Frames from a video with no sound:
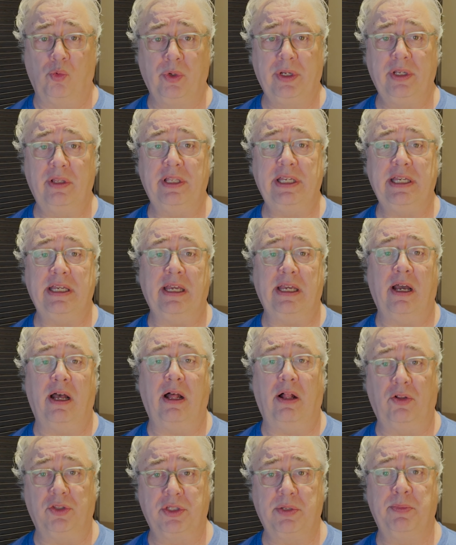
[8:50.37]
really
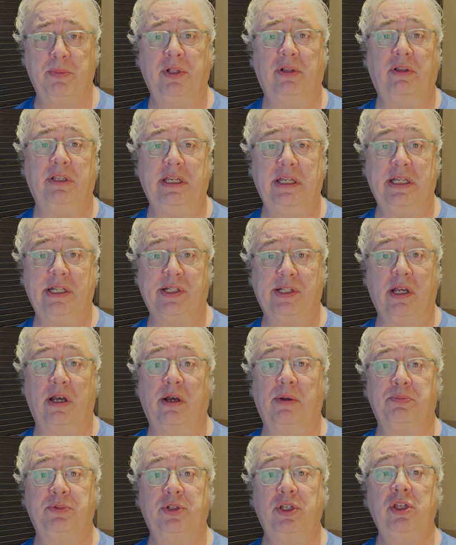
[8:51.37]
ultimately is
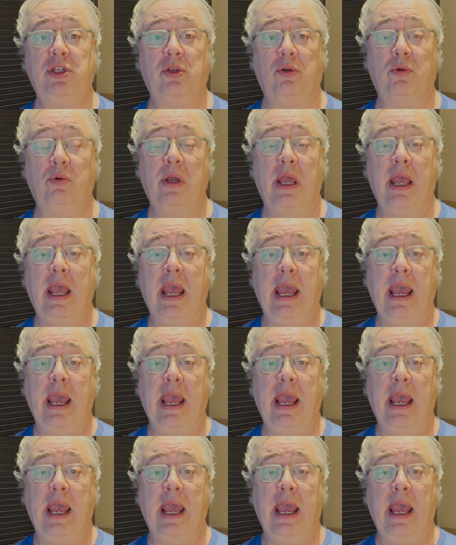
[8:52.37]
up to you.